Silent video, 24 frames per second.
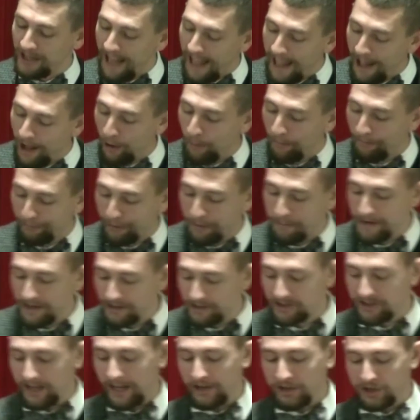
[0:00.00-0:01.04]
help from
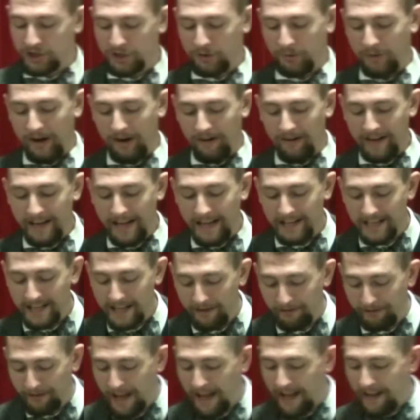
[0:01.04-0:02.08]
His sanctuary and
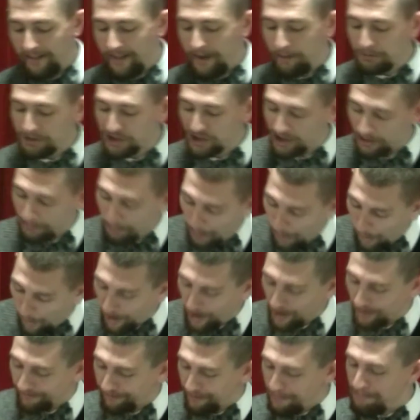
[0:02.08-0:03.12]
give them
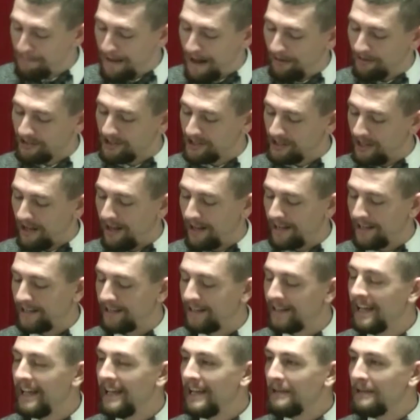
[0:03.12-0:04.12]
support from Mount Zion.